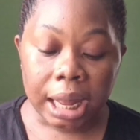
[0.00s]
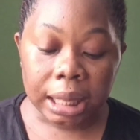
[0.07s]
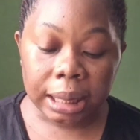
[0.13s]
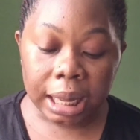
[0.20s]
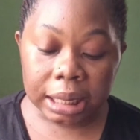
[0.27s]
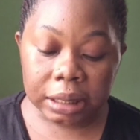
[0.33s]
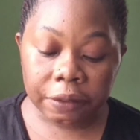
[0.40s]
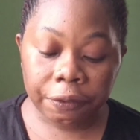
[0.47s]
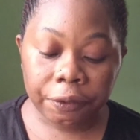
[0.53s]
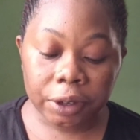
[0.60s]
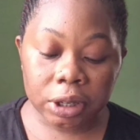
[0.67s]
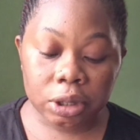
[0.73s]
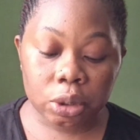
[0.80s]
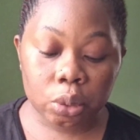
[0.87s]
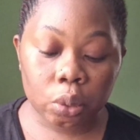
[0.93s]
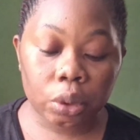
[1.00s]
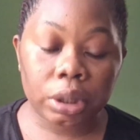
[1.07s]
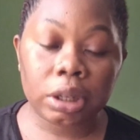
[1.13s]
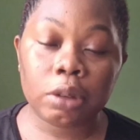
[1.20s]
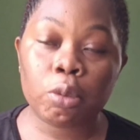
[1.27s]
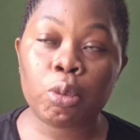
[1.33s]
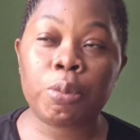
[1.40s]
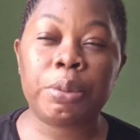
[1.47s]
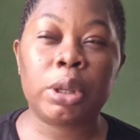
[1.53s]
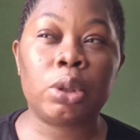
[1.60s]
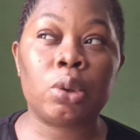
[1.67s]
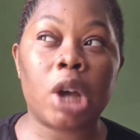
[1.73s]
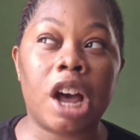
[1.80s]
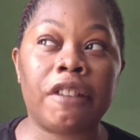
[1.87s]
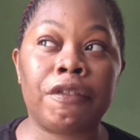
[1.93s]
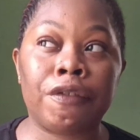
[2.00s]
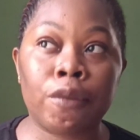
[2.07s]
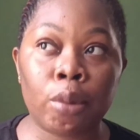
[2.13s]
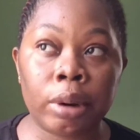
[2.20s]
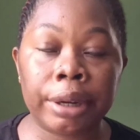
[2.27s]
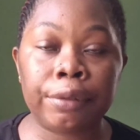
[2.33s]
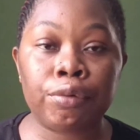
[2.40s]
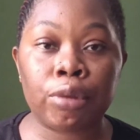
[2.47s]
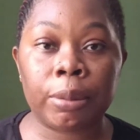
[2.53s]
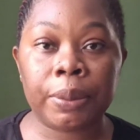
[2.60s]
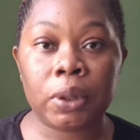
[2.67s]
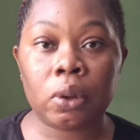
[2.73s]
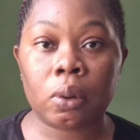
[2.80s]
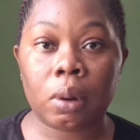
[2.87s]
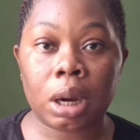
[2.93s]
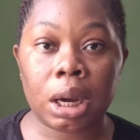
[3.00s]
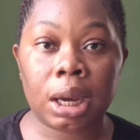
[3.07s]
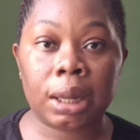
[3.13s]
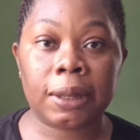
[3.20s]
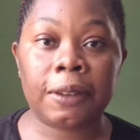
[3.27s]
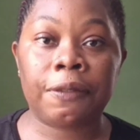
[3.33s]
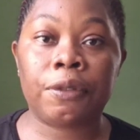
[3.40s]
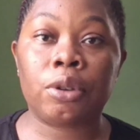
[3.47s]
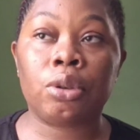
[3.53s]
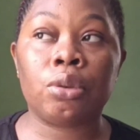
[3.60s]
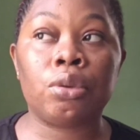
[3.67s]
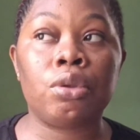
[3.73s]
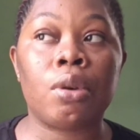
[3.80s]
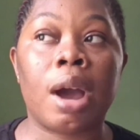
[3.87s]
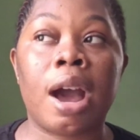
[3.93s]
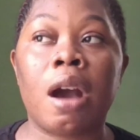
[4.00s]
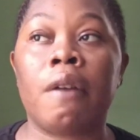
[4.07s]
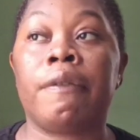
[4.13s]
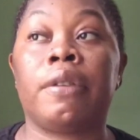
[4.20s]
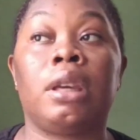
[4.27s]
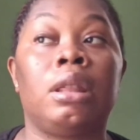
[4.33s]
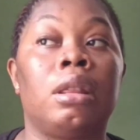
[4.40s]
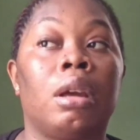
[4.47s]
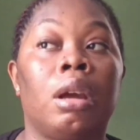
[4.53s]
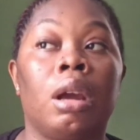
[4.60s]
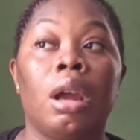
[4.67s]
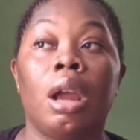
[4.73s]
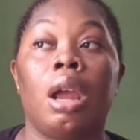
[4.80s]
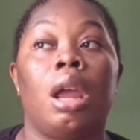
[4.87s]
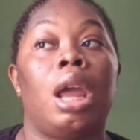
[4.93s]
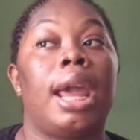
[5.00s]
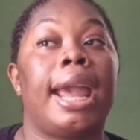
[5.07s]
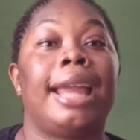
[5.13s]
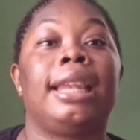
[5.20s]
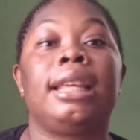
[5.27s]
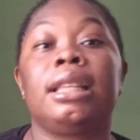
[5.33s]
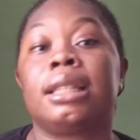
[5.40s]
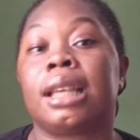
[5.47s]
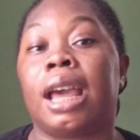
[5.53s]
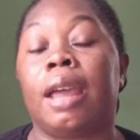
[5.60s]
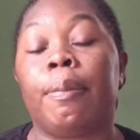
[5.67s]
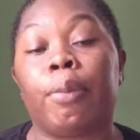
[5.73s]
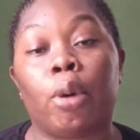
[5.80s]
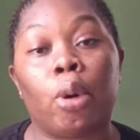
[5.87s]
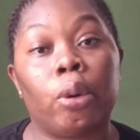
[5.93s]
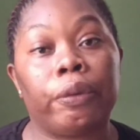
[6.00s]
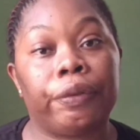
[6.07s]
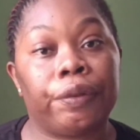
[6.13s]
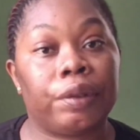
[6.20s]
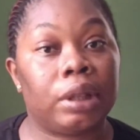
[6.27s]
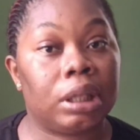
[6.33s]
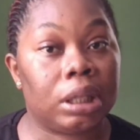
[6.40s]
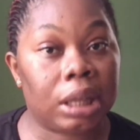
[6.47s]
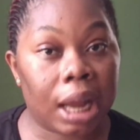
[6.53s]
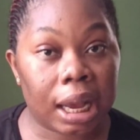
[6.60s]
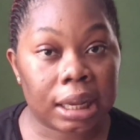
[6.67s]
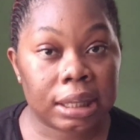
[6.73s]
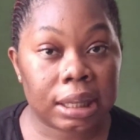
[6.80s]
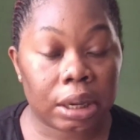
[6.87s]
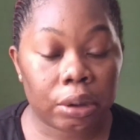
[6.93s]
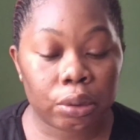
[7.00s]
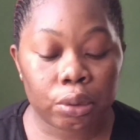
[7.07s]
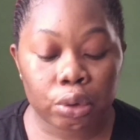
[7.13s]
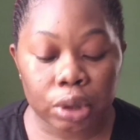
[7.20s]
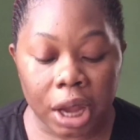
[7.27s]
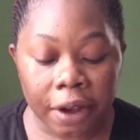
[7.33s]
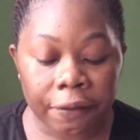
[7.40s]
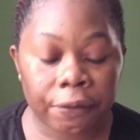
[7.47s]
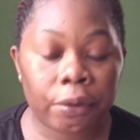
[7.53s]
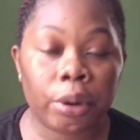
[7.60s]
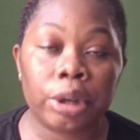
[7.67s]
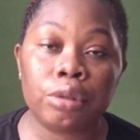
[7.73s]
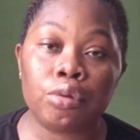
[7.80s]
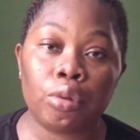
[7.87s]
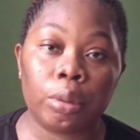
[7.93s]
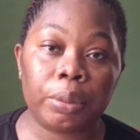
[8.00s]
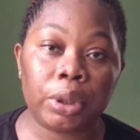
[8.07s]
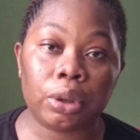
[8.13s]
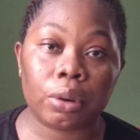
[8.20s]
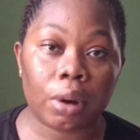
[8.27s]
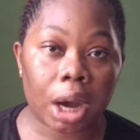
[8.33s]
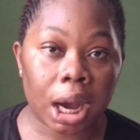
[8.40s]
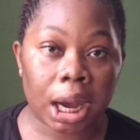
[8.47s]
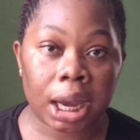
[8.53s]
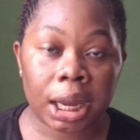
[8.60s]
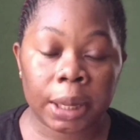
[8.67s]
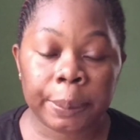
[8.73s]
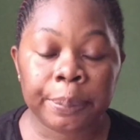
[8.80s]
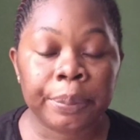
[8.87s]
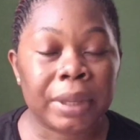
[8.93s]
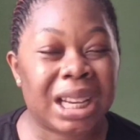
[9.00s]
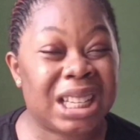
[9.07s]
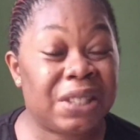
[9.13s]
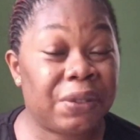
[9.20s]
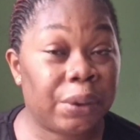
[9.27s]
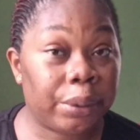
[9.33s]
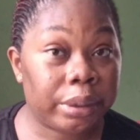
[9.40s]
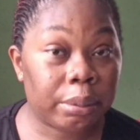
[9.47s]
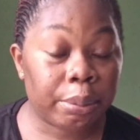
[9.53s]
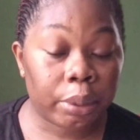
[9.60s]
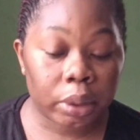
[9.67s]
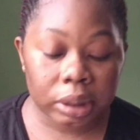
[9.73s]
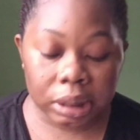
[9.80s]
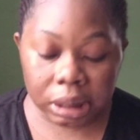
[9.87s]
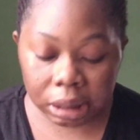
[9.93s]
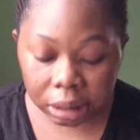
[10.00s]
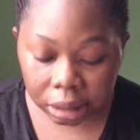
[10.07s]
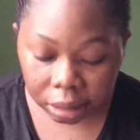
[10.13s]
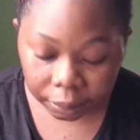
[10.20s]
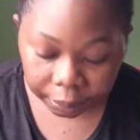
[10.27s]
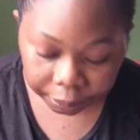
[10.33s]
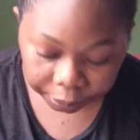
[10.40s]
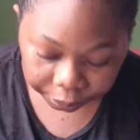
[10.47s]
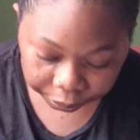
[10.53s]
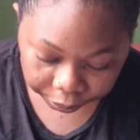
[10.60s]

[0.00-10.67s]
And that's, the first one will be to avoid rubbing your eye. If you know you have either any type of the dark circles, avoid rubbing your eye. It's very important.